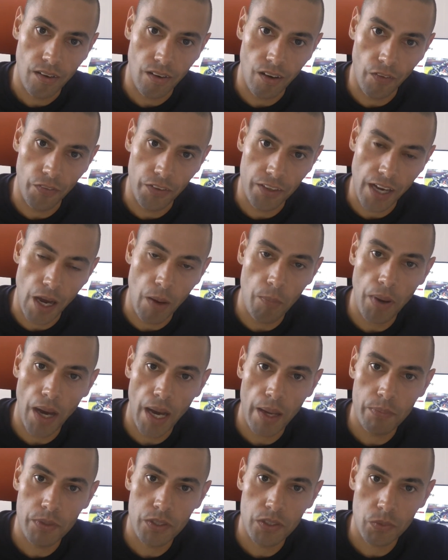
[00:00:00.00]

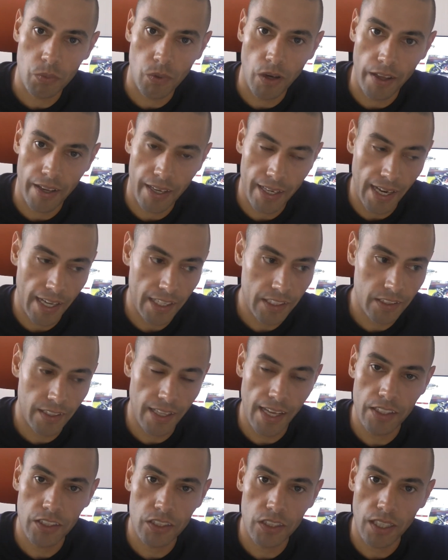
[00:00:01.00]
downpipes where it connects to
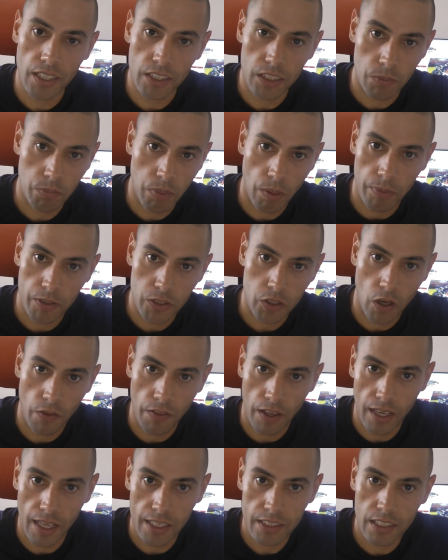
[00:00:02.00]
the engine, as you probably saw in
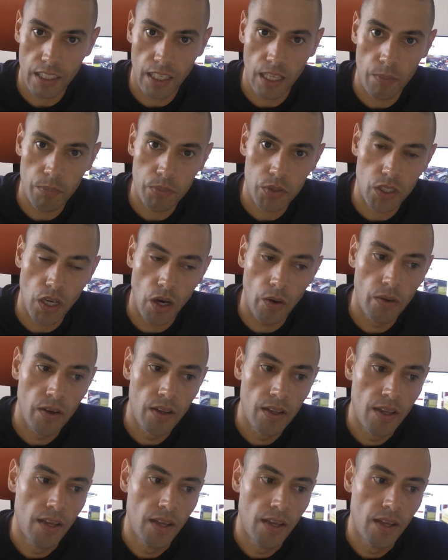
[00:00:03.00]
that last clip. So